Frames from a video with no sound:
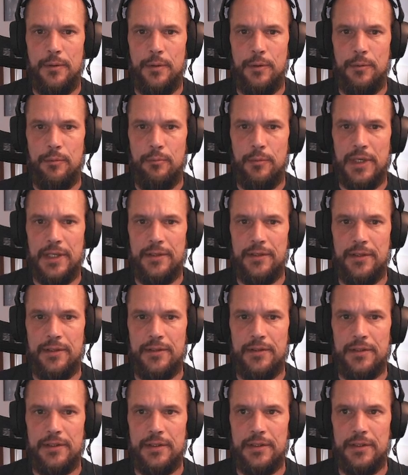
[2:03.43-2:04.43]
method
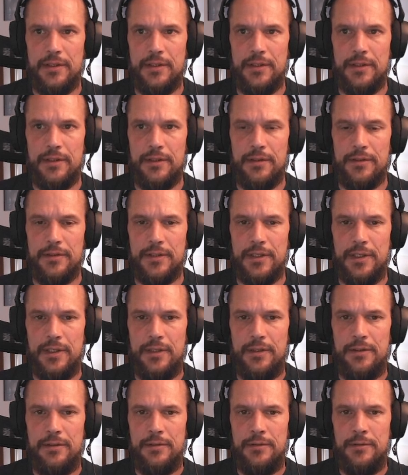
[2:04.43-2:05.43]
in
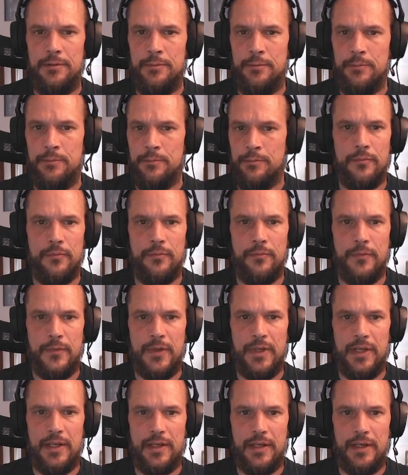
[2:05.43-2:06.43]
tile,
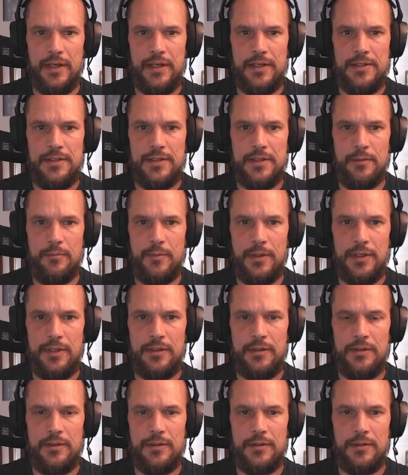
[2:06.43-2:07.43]
and I had some
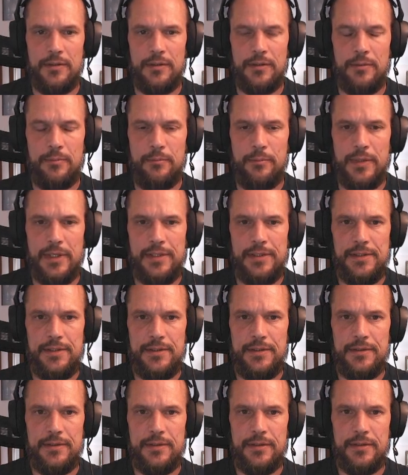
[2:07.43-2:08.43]
other
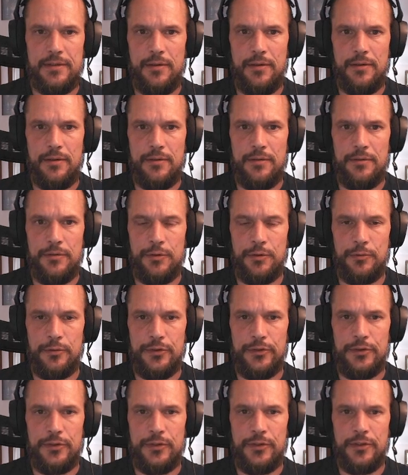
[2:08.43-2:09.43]
method to
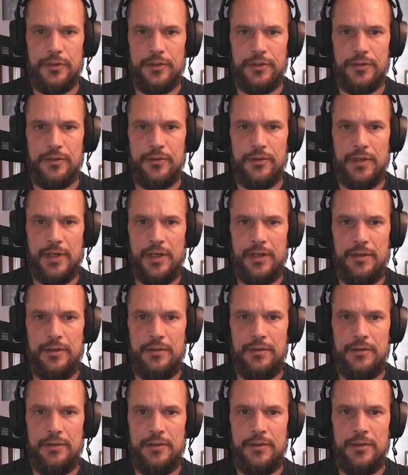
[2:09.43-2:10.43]
return a
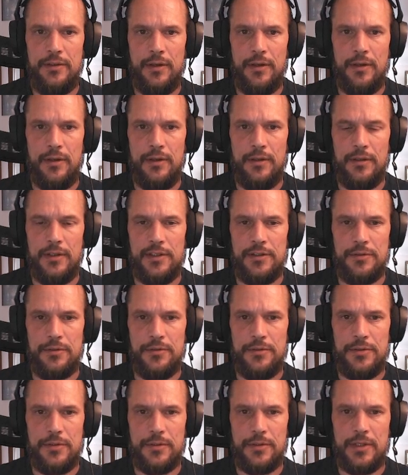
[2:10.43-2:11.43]
tile. That's
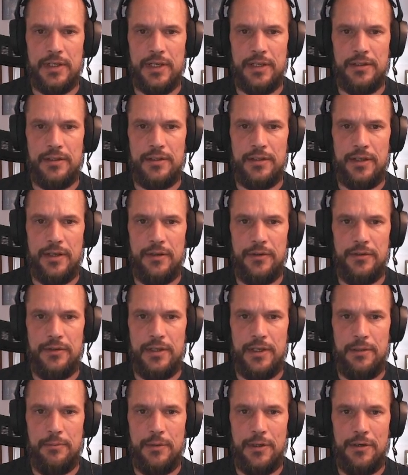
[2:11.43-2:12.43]
also get tile
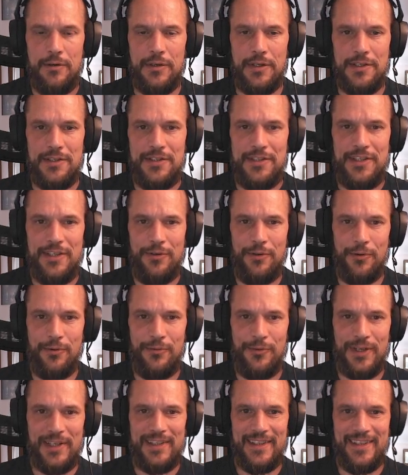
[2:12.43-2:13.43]
type. Oh, and still
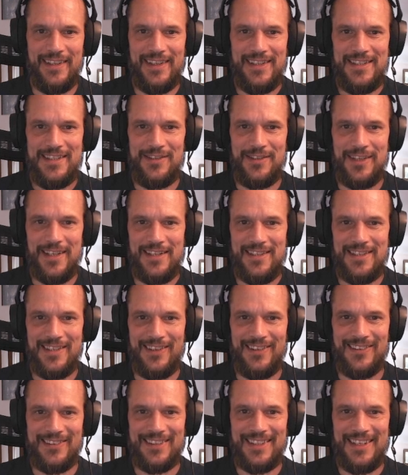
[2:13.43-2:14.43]
written. That's a
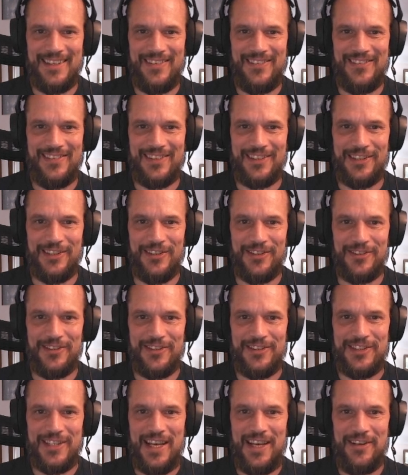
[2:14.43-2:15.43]
long time ago.
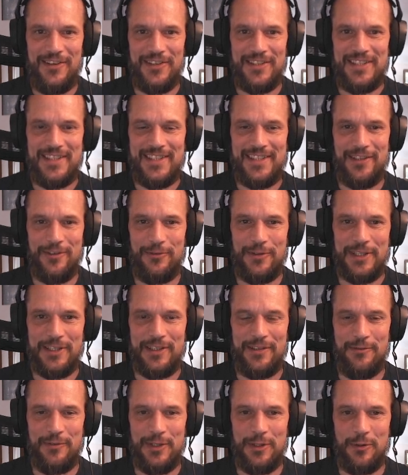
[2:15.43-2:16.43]
Tile is still
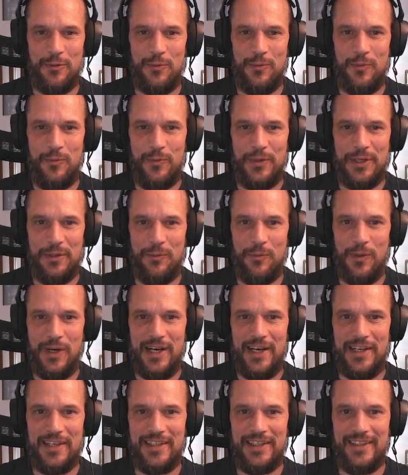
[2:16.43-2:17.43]
written with a
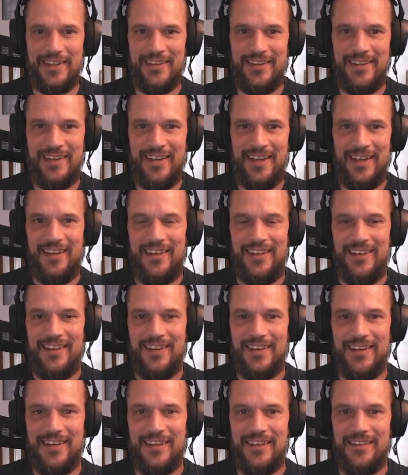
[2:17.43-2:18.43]
Y here.
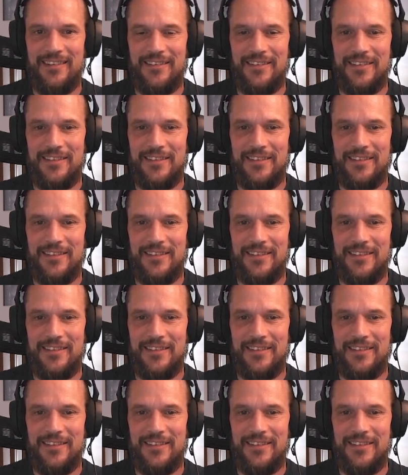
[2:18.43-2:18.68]
I don't